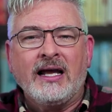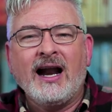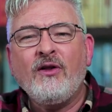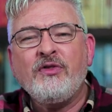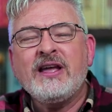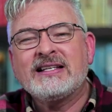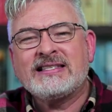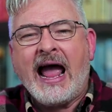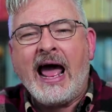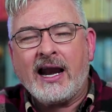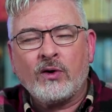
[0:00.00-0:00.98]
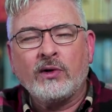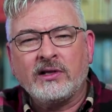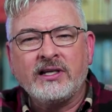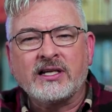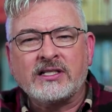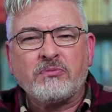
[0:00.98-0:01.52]
And I don't think it's
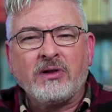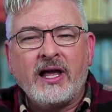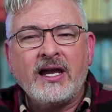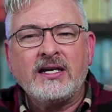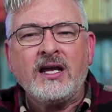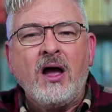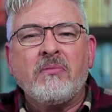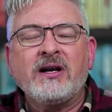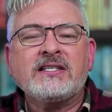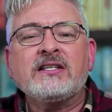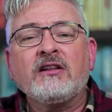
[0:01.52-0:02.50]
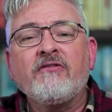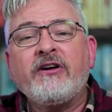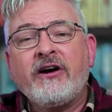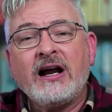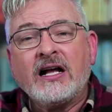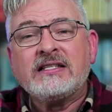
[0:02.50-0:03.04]
adequately explained, but it's still a
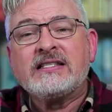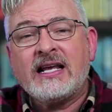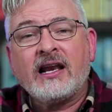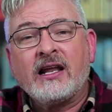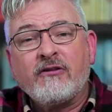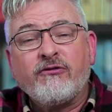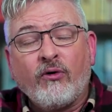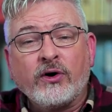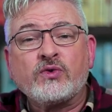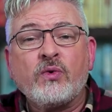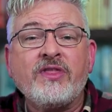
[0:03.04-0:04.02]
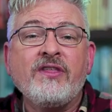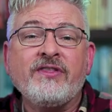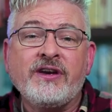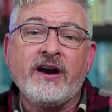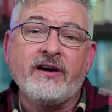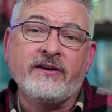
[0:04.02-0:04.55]
very unsettling force within the
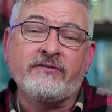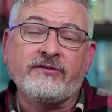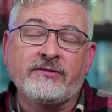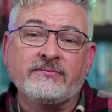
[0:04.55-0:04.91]
narrative.